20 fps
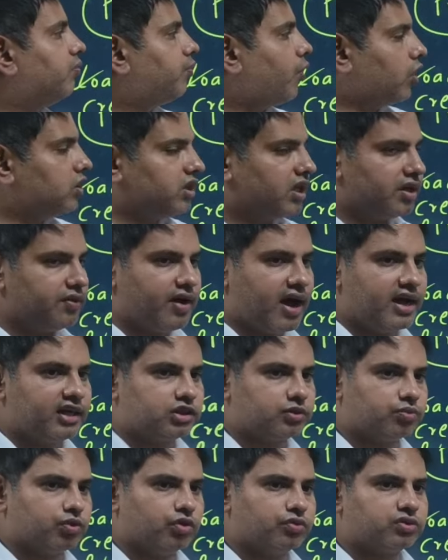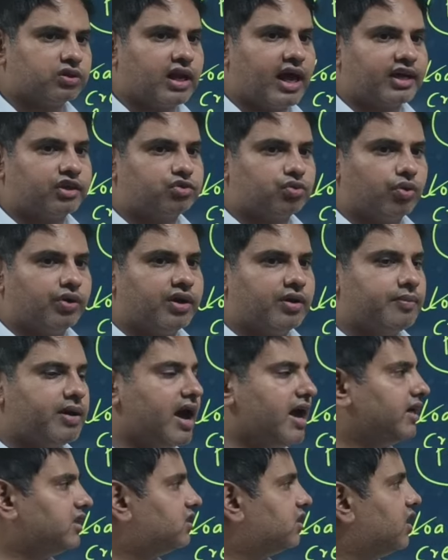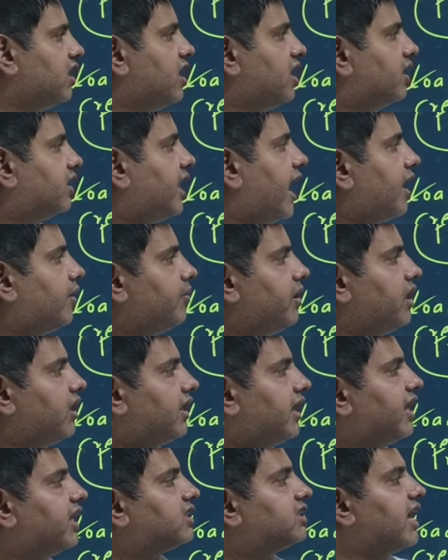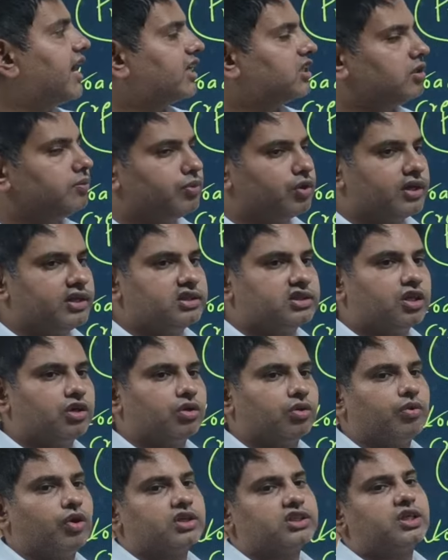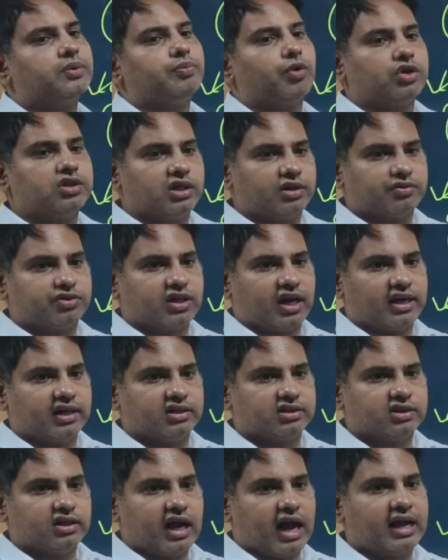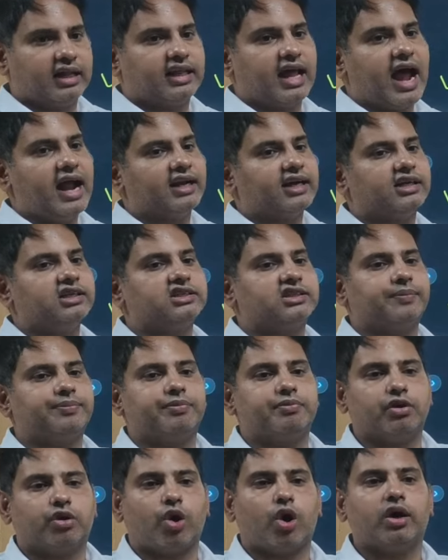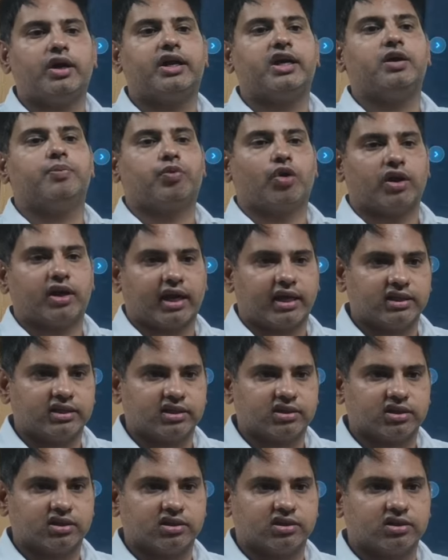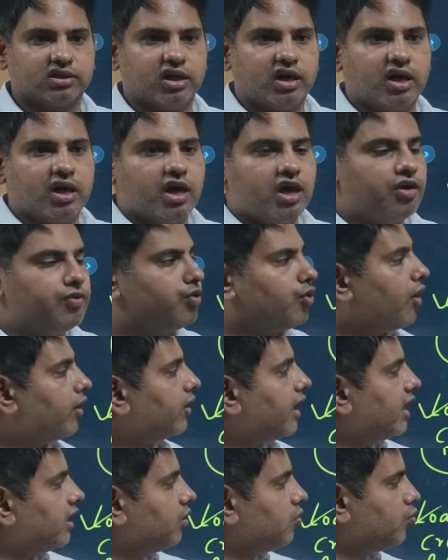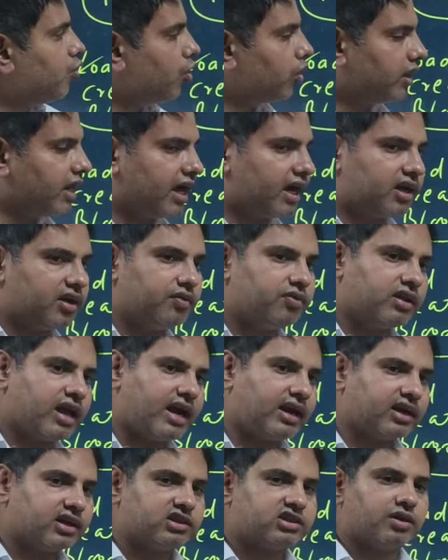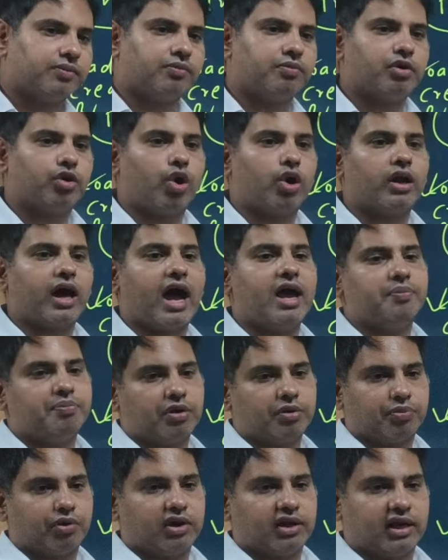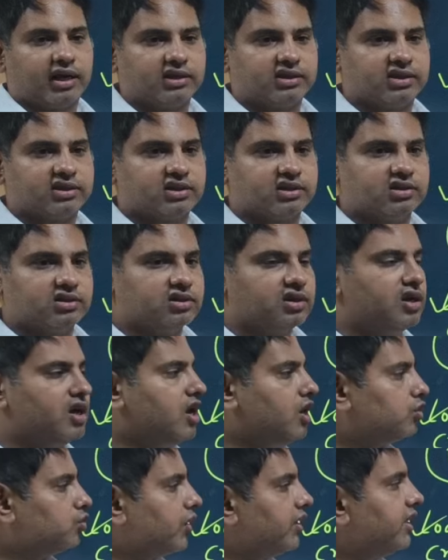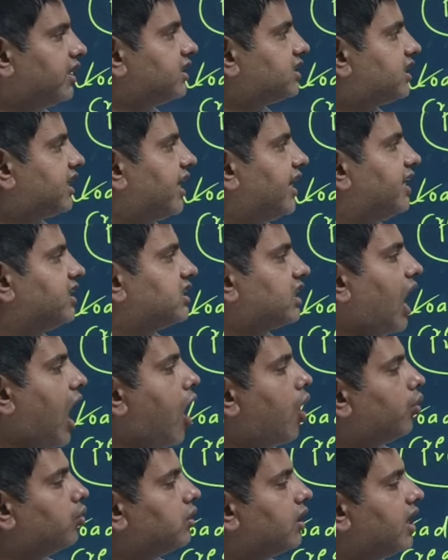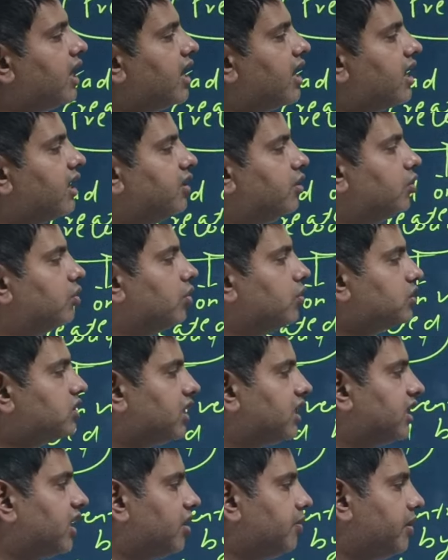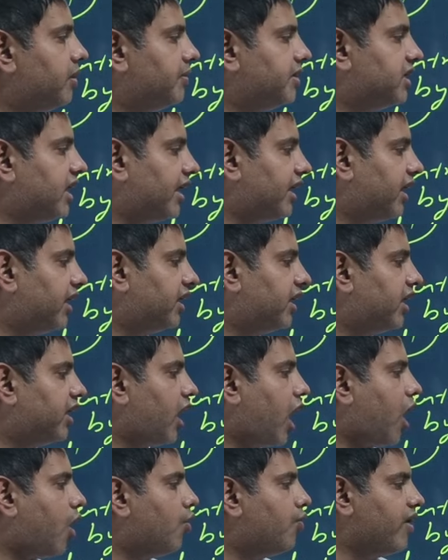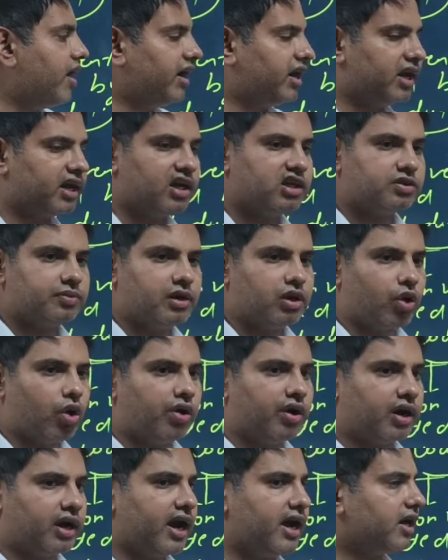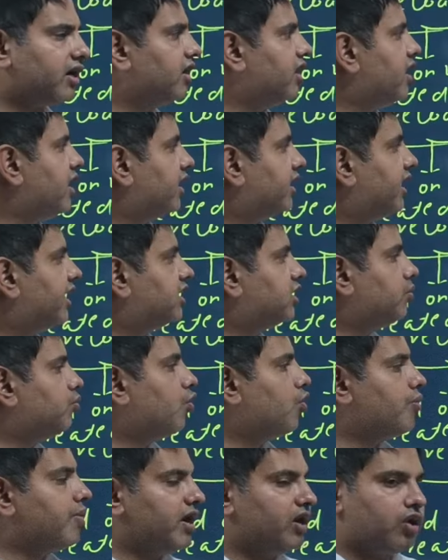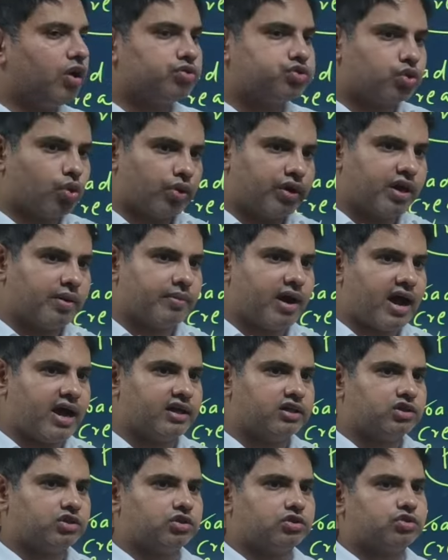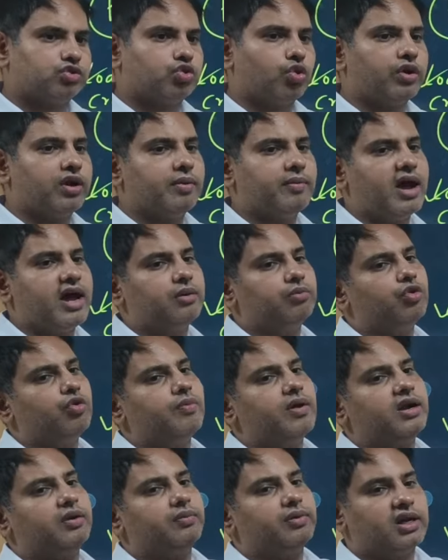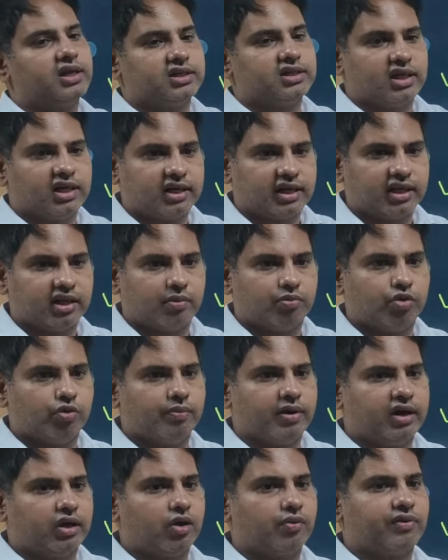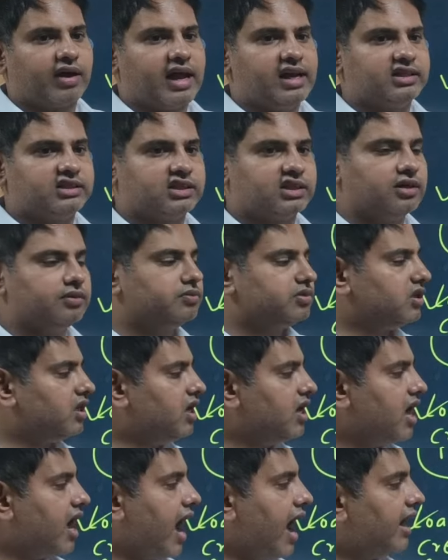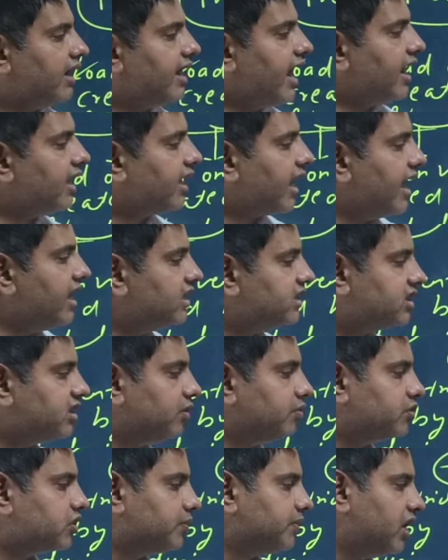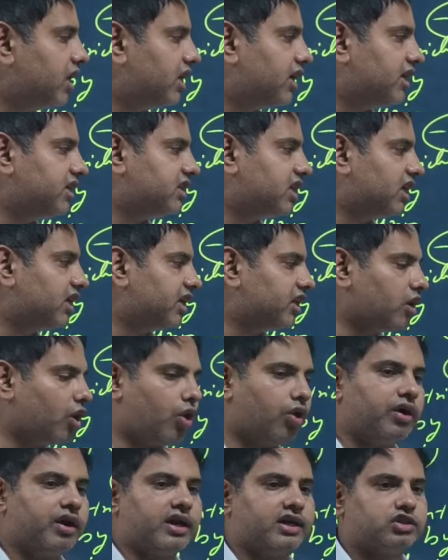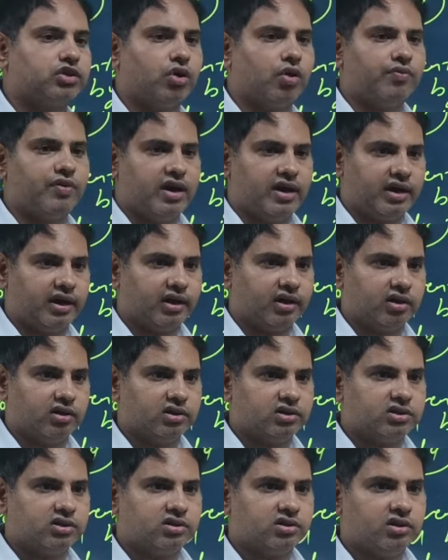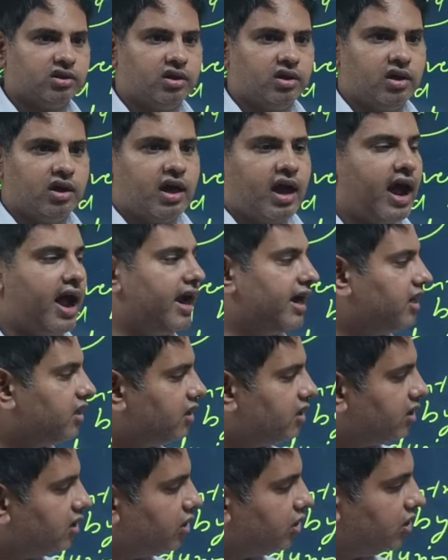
positive ions moves like sodium ions, that will take the action potential towards the positive sides, and that concept we call depolarizations. If you are getting more negative, that concept we call hyperpolarizations. So in this case, how the signal will be generated, how ventricles will contract, there is a movement of sodium ions. Sodium ion movement will result in the movement of calcium, and that calcium will result in the contraction of ventricles, and